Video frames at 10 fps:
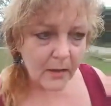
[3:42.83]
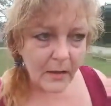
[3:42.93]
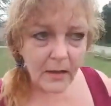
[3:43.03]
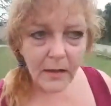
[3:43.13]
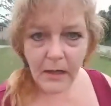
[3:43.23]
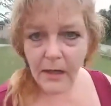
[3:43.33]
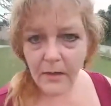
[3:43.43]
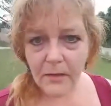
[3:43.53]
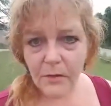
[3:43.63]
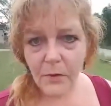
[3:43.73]

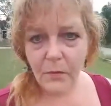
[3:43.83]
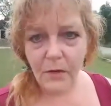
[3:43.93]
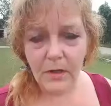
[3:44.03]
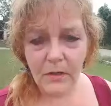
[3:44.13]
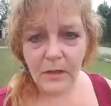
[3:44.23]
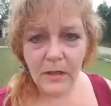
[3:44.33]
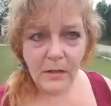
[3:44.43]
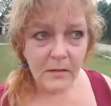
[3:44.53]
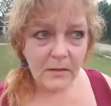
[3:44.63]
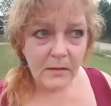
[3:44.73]
Again, sweet ones,
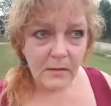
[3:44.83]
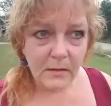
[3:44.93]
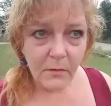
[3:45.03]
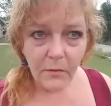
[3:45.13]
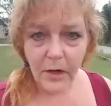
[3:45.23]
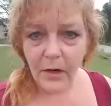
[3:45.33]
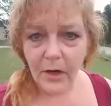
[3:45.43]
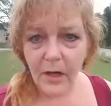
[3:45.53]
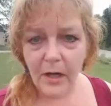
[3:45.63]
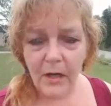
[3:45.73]
we're
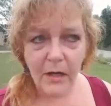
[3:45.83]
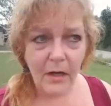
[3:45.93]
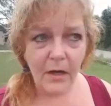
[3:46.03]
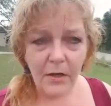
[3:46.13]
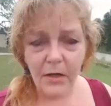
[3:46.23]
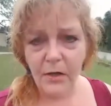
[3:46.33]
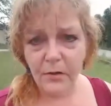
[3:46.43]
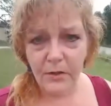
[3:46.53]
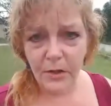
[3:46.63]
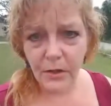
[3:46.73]
in a
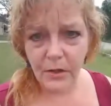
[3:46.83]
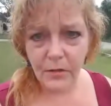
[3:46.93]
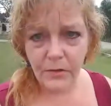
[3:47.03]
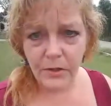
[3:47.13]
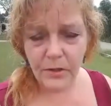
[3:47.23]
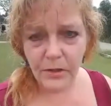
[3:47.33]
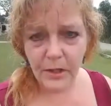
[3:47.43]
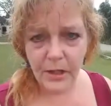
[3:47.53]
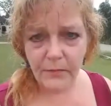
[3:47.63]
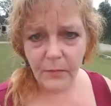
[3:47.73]
huge, huge
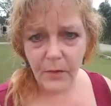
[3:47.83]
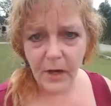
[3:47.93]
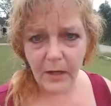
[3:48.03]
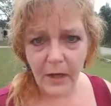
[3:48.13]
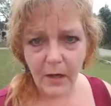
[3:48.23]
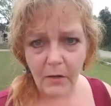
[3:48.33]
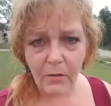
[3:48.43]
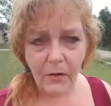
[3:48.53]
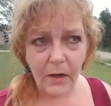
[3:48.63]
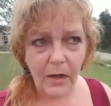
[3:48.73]
shift right now,
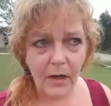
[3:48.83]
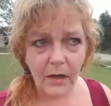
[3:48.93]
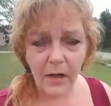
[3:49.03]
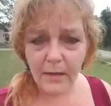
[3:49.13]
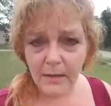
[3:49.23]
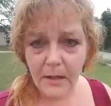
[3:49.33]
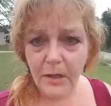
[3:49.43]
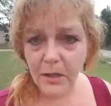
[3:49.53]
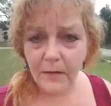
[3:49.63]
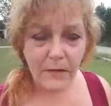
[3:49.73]
and the
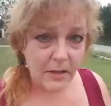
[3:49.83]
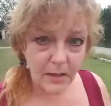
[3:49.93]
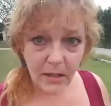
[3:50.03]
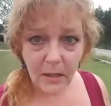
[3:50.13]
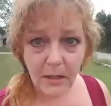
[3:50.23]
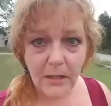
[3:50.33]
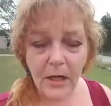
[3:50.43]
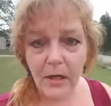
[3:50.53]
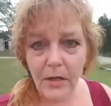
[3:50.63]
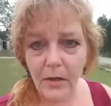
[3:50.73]
shift is going to
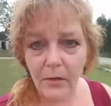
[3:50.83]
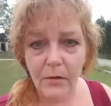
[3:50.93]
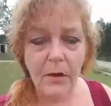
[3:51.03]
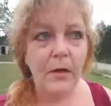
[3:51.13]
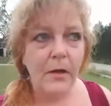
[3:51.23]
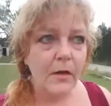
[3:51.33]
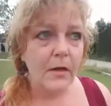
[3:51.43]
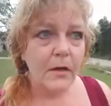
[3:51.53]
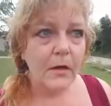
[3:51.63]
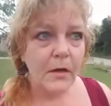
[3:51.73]
continue.
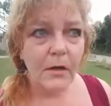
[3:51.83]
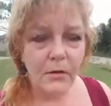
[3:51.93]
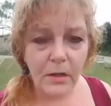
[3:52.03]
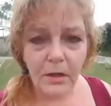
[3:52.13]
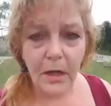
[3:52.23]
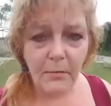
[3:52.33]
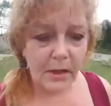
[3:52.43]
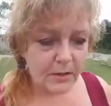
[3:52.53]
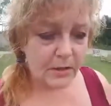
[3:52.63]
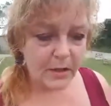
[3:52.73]
The
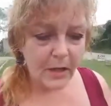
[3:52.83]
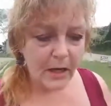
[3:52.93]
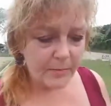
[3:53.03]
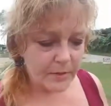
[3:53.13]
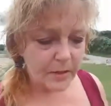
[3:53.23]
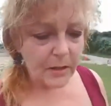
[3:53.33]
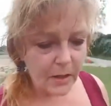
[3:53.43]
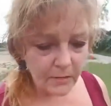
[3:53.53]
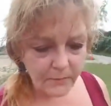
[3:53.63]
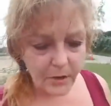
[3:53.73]
timelines are collapsing, they're
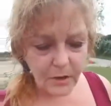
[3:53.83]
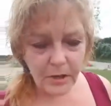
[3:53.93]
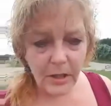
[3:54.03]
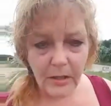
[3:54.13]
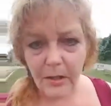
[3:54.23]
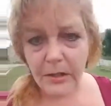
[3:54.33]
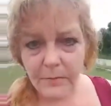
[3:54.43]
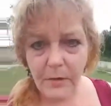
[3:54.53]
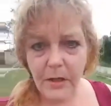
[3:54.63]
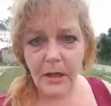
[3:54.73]
converging, they're
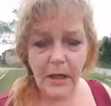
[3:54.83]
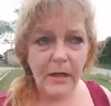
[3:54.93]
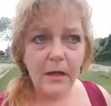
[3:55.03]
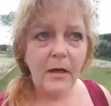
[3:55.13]
splitting.